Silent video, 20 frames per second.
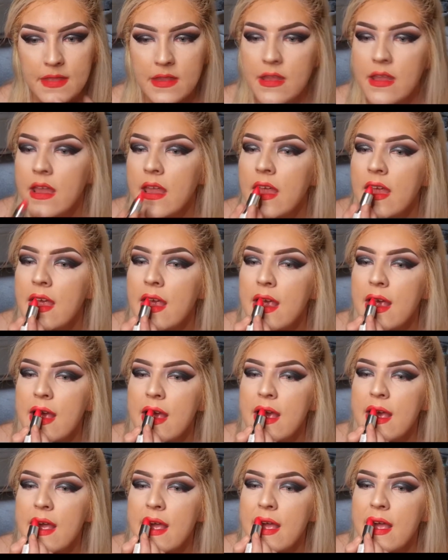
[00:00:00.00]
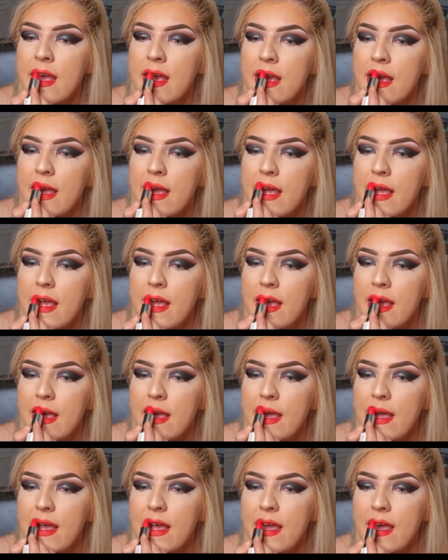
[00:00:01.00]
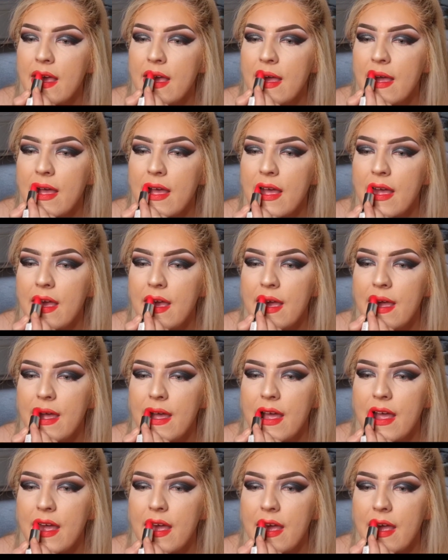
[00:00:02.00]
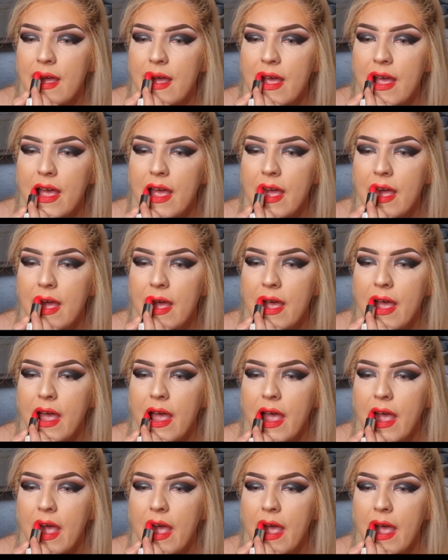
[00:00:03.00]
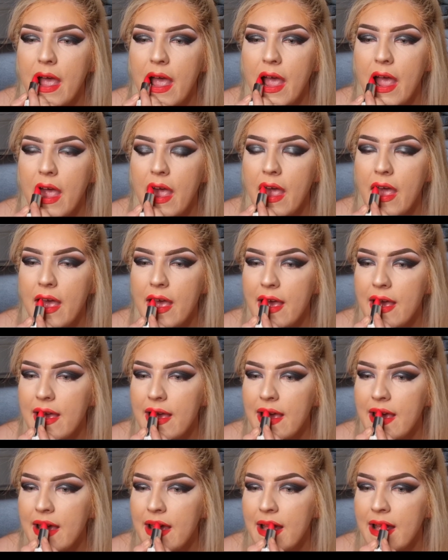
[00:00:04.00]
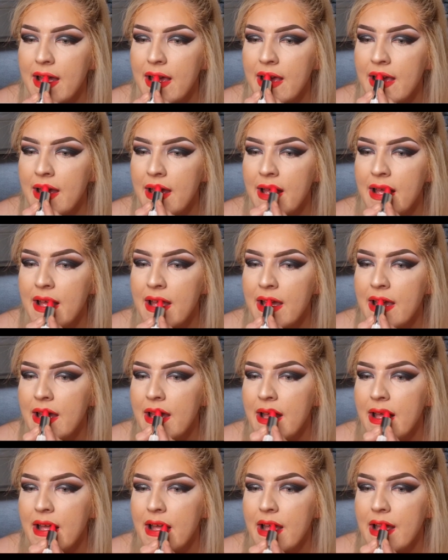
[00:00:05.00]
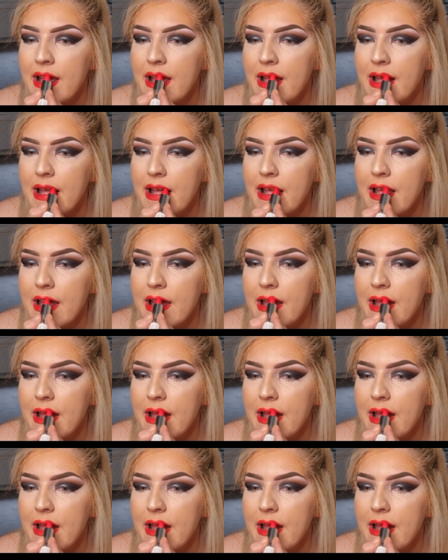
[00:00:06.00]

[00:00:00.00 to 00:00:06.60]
Nobody speaks.